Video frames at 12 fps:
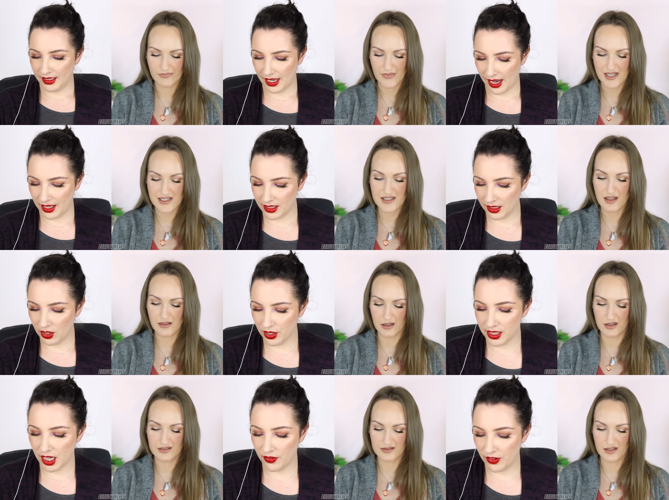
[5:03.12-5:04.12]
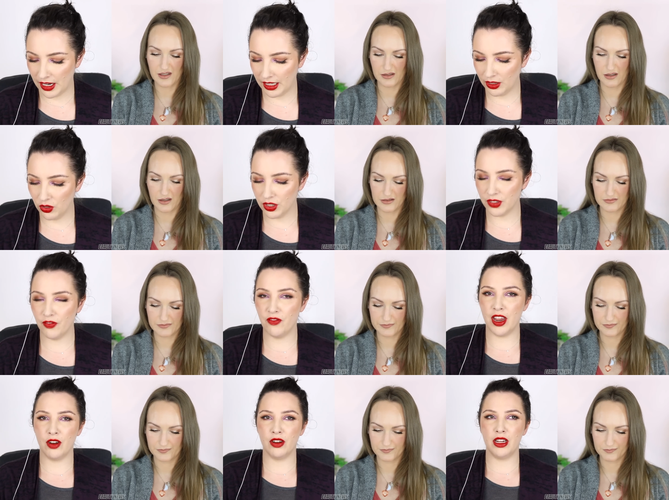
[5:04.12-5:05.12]
Speaker 1: Yeah, it's, it's a, lot, lot, of stuff, and lot. it looks
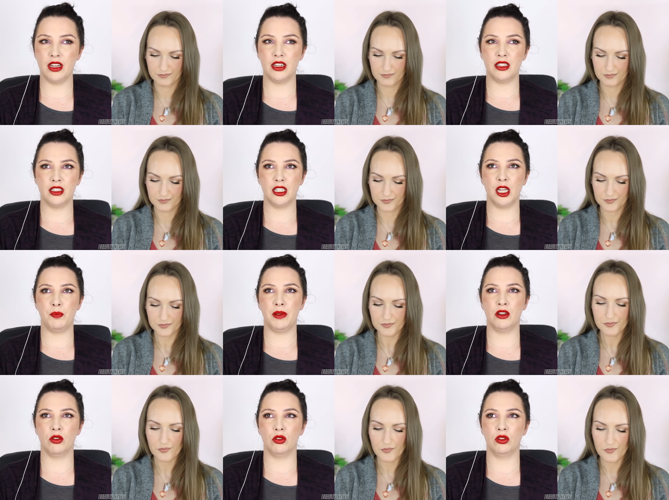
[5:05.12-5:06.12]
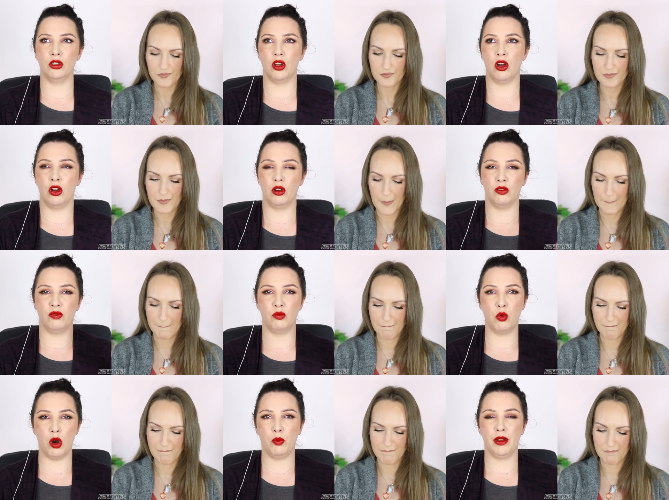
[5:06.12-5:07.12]
very typical
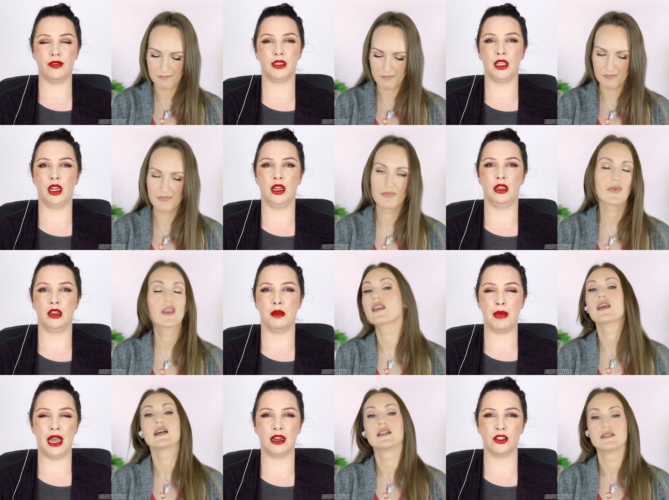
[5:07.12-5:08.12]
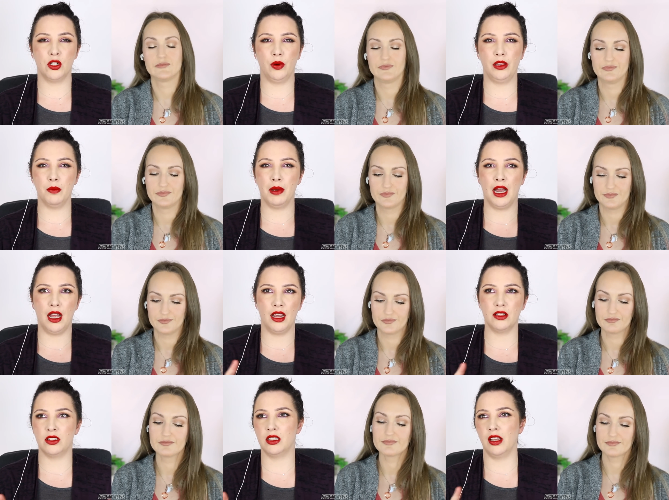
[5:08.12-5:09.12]
of what we've seen Mac do in the
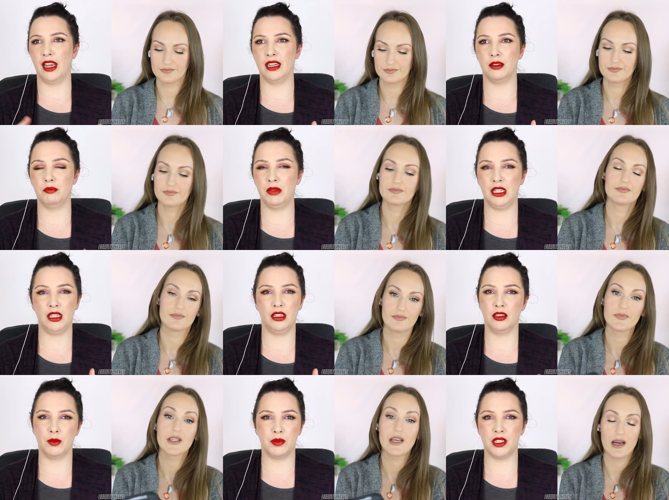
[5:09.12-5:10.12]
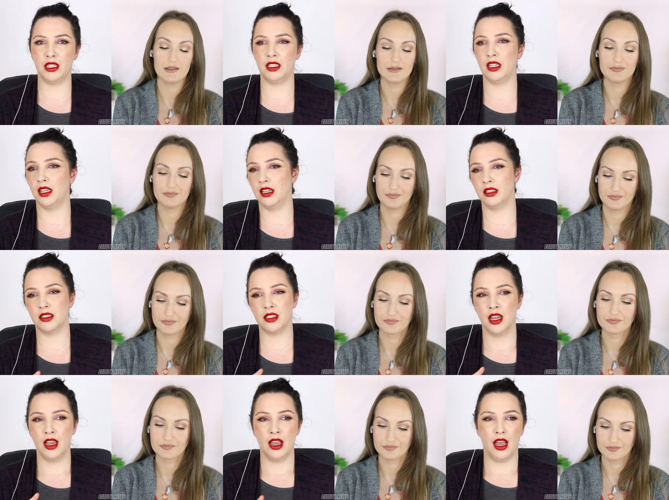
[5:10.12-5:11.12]
past, like mini lipstick yep.
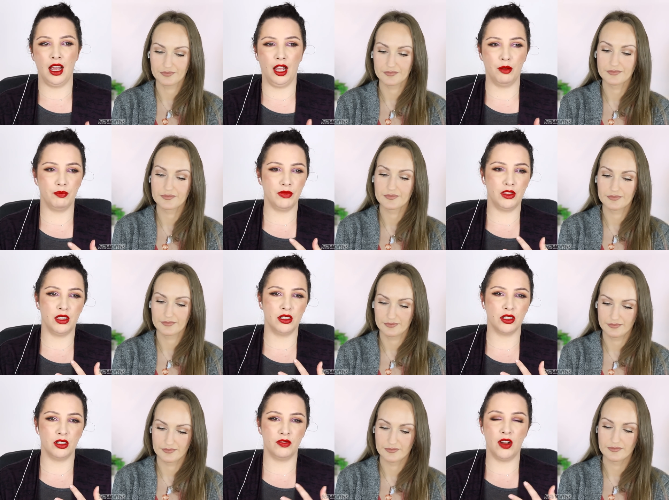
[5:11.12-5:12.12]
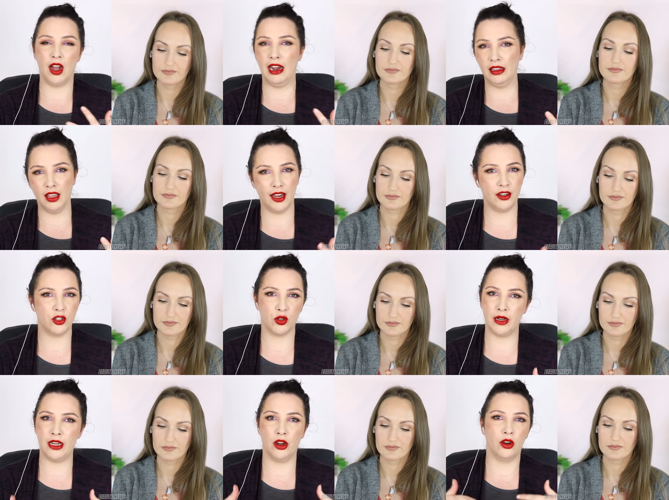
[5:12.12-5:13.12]
kits, um, the sort of highlighter
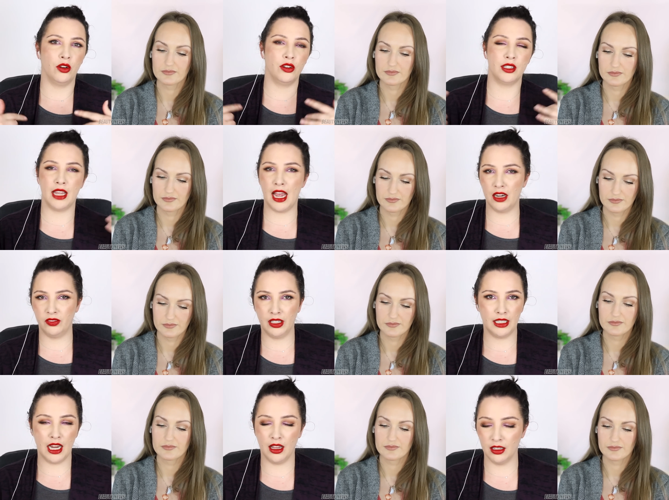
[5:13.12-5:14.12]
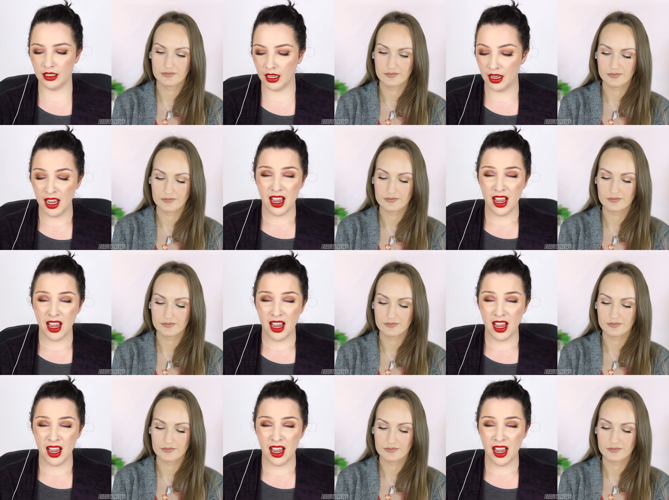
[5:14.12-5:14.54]
trios, advent calendar.